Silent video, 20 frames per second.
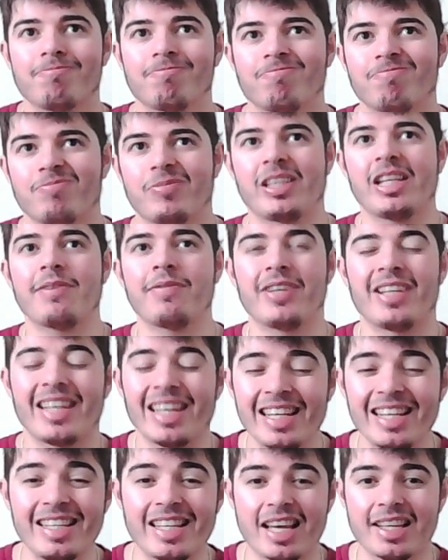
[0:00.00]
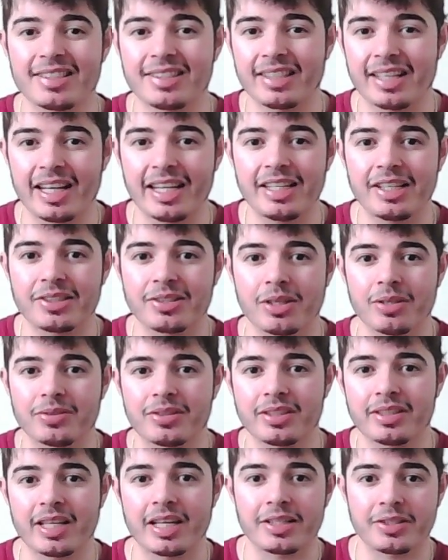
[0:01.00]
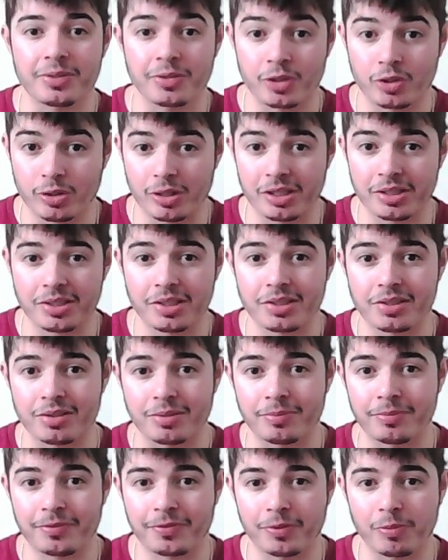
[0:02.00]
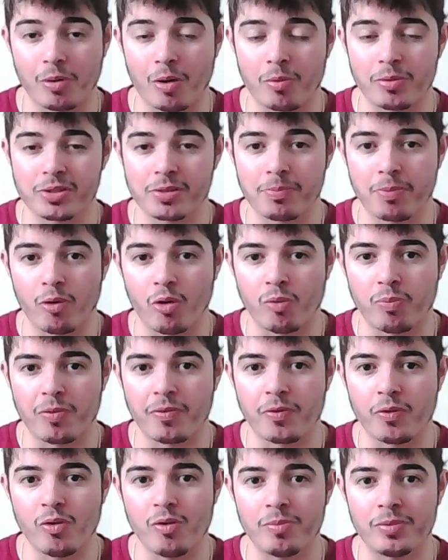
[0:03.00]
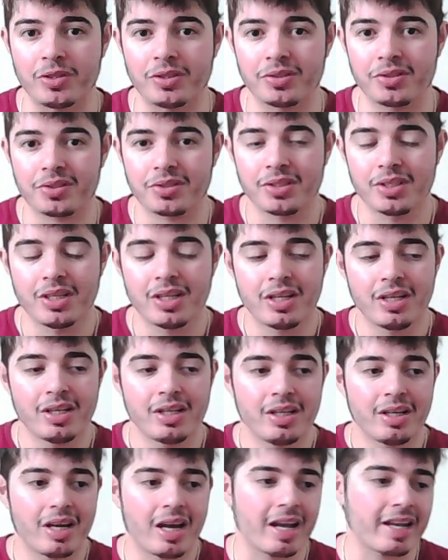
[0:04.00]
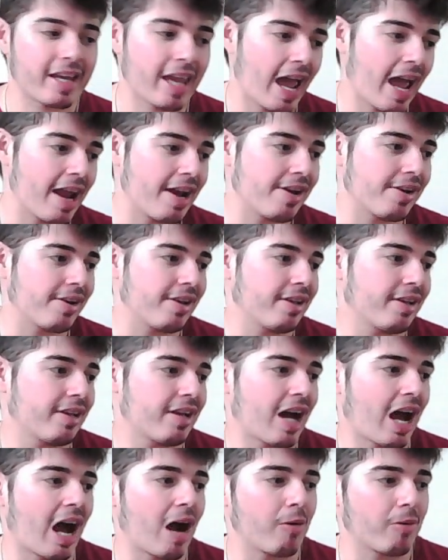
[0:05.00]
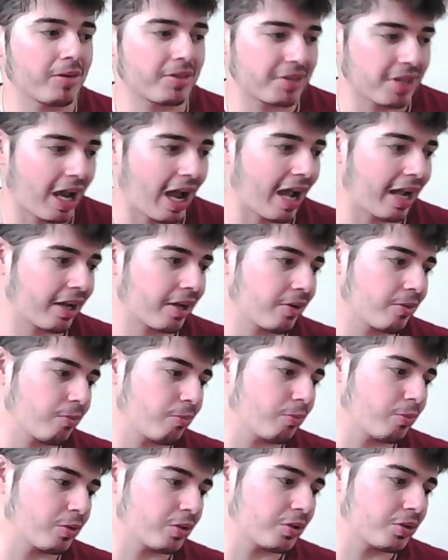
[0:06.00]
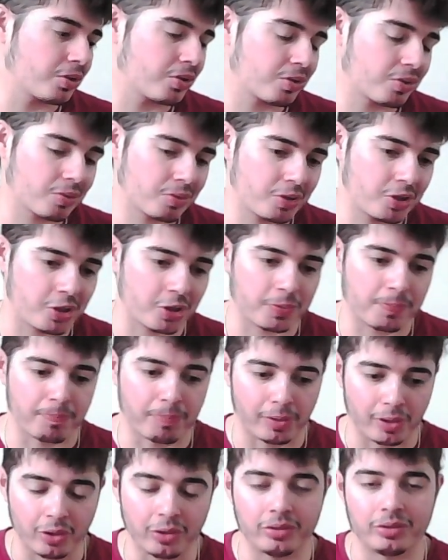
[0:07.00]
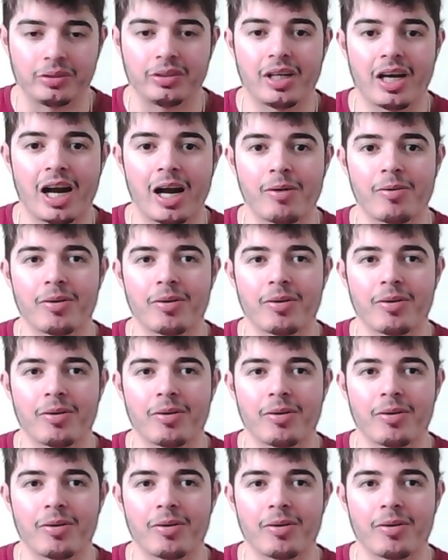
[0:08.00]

But even he yesterday deserves to take some criticism for what was a poor performance. Again, our attack was just blunt. Our